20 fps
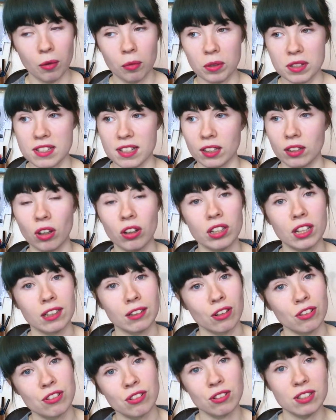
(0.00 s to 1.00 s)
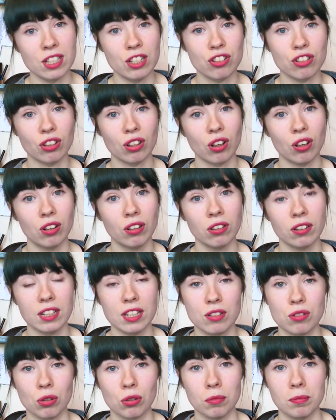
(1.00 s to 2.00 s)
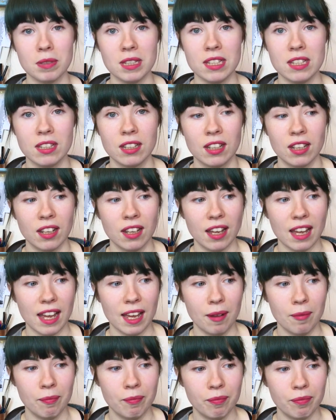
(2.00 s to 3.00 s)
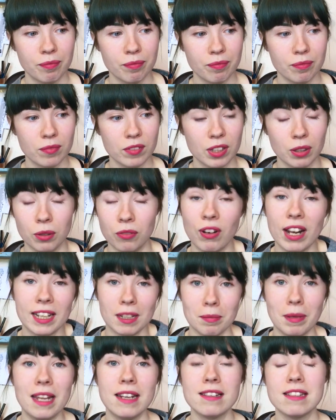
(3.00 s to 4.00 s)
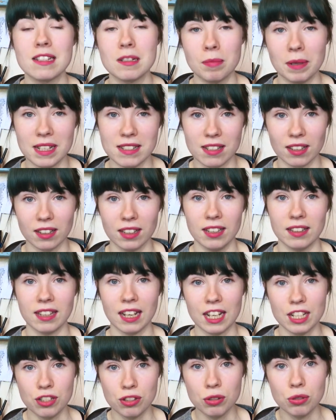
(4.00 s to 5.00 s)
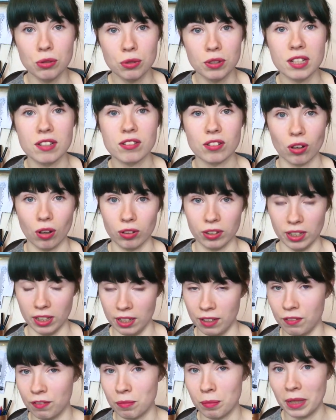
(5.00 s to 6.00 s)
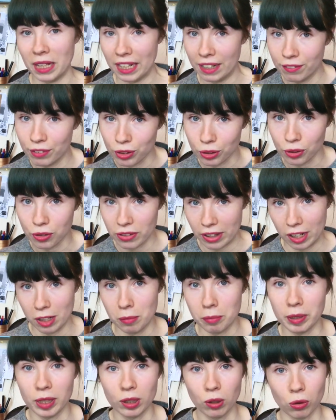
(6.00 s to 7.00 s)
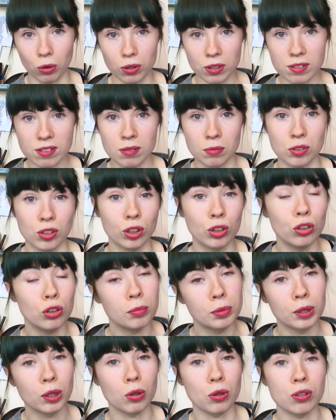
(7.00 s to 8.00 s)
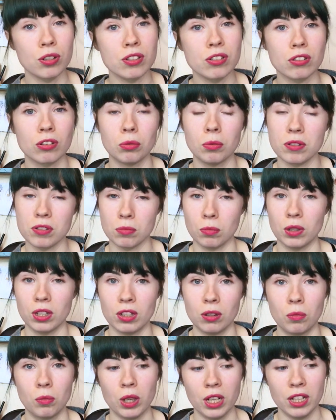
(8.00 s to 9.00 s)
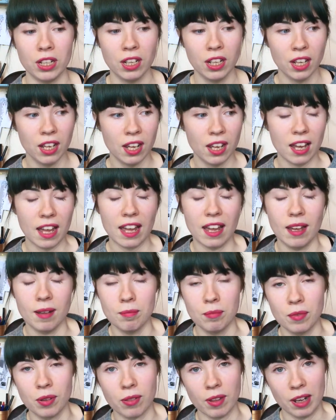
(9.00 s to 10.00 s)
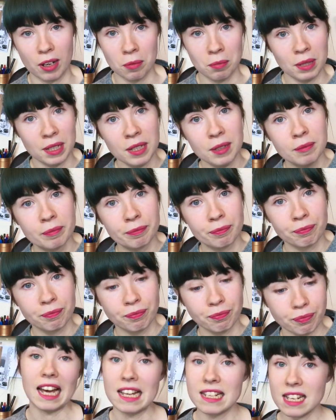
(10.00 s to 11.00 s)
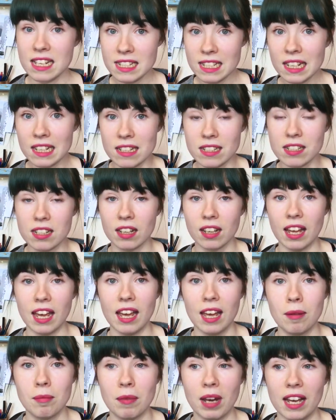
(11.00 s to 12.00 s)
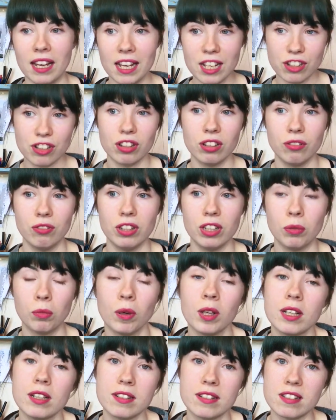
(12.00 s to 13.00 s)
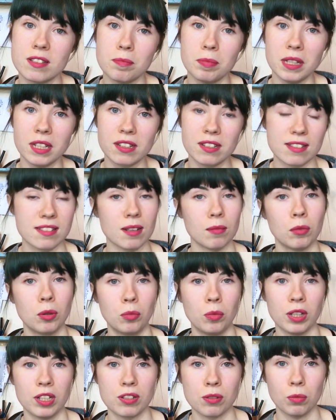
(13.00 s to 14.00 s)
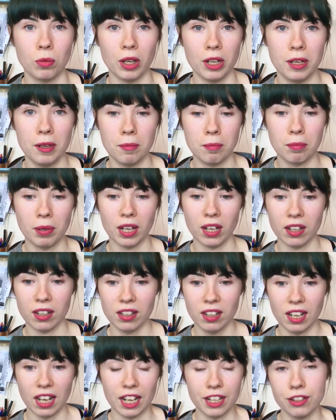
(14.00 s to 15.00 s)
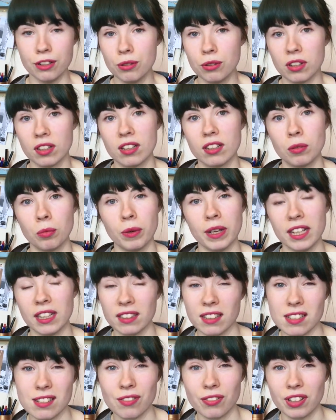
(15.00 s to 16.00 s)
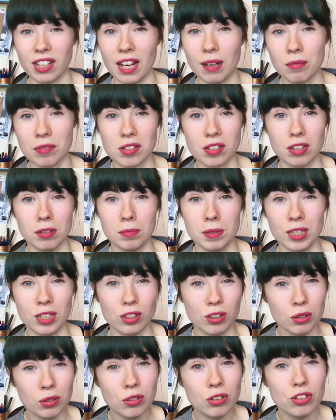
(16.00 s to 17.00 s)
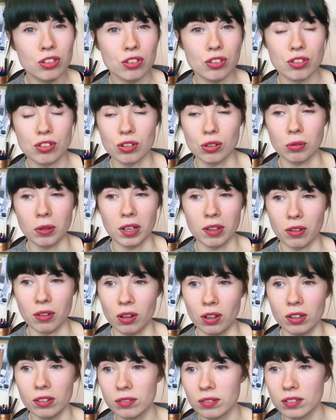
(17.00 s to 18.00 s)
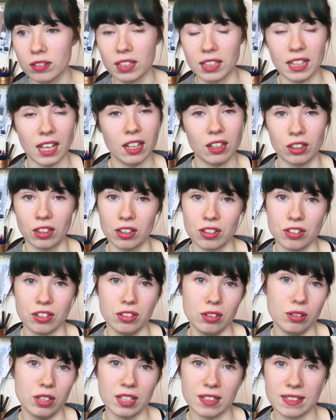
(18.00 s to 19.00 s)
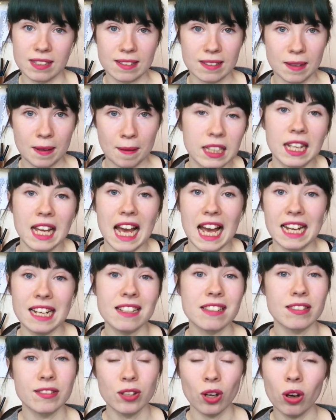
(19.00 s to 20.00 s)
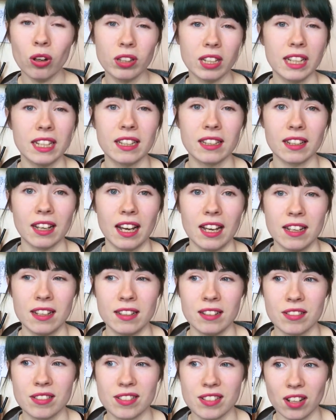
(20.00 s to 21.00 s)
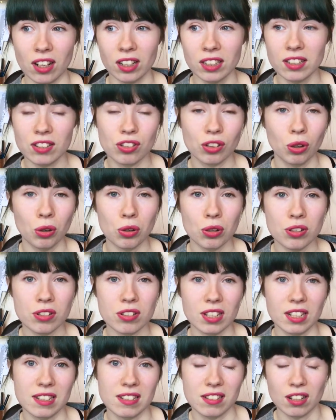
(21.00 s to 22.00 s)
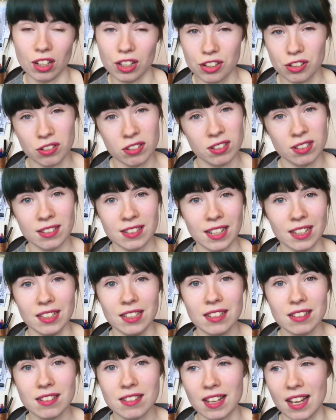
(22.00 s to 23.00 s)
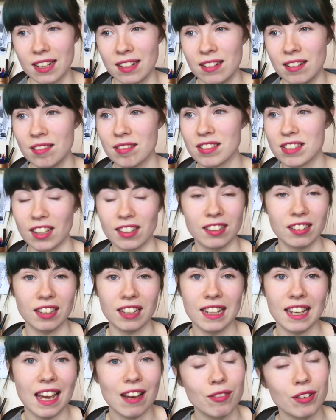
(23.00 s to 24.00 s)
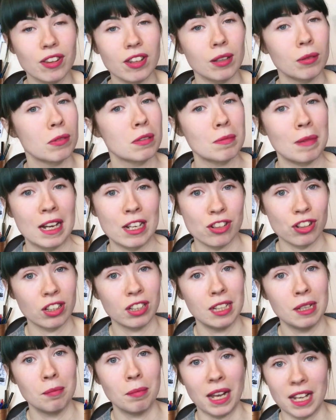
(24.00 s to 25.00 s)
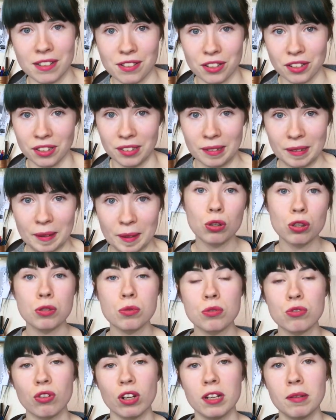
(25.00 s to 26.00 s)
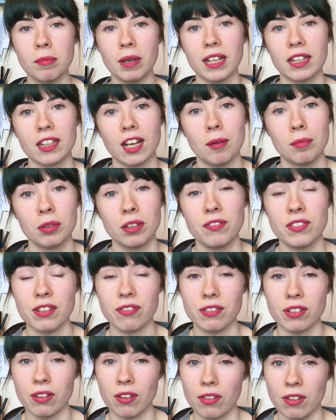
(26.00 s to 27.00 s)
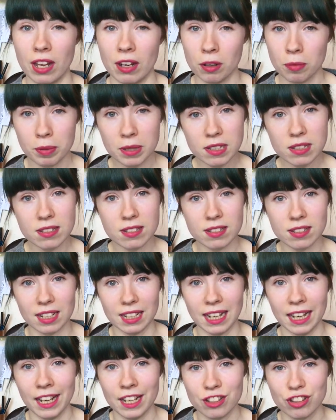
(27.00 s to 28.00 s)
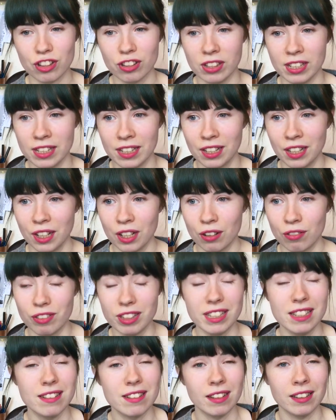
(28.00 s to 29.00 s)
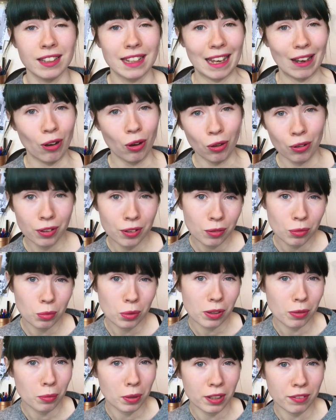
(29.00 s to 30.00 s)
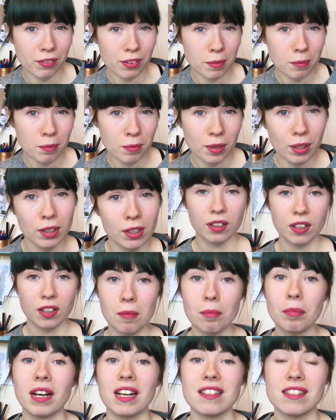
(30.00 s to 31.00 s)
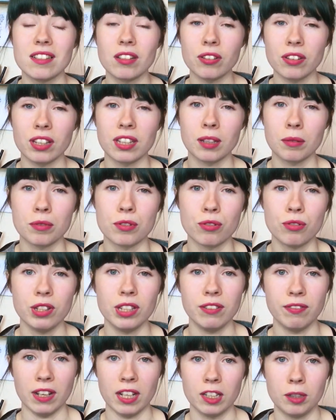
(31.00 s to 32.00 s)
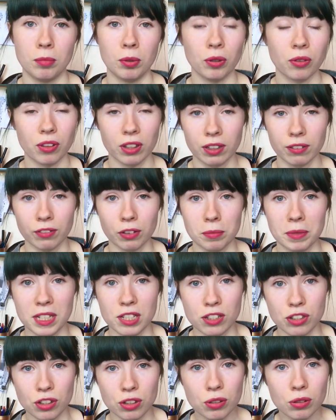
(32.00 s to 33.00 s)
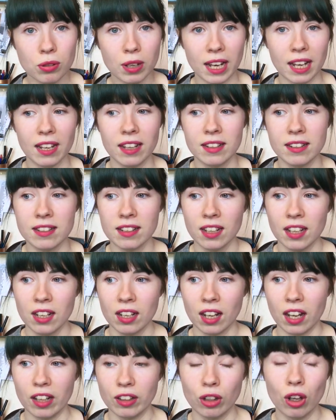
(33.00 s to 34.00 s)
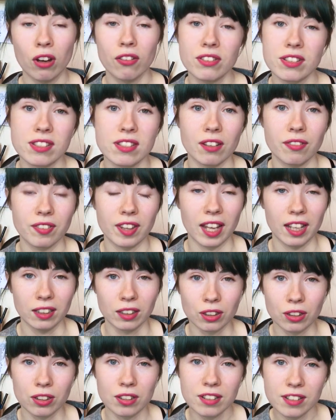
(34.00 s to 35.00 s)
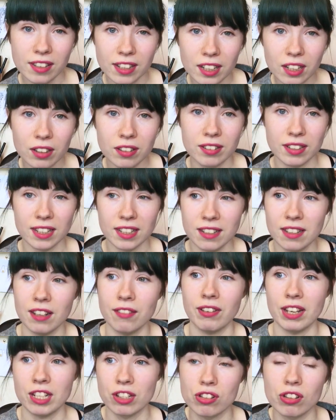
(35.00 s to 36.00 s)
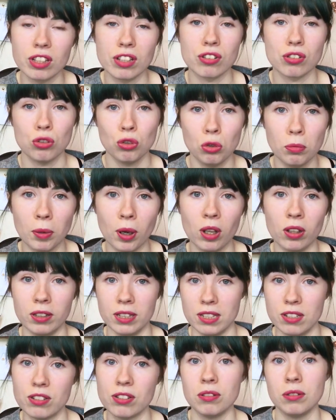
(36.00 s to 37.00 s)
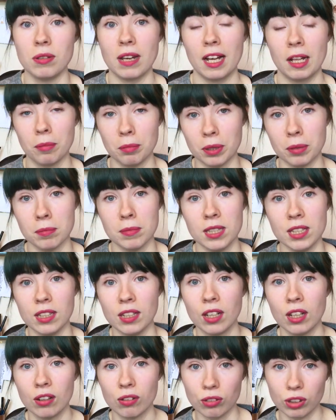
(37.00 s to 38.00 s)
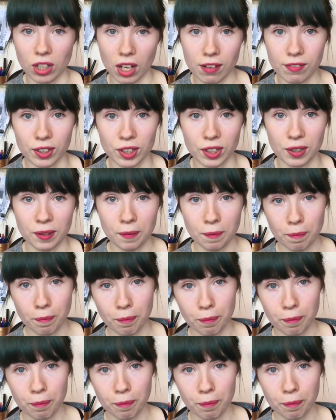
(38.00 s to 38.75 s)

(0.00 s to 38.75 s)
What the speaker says: Once I got that consultation call, they told me, they recommended basically that I do this cognitive behavioural therapy course. It was a group course, so it wasn't one-on-one therapy. And I did. I actually really wanted to speak to someone one-to-one, but I knew that the waiting list for that was going to be huge, so I thought, it can't hurt to do this. And it's not like I started this course and I started using the techniques and suddenly everything was magically better. The course was run by a couple of different therapists, and I actually really didn't get on with one of them, but I still think it was a really valuable thing for me to do, and a lot of the stuff that I learned there did eventually snowball into helping me recover.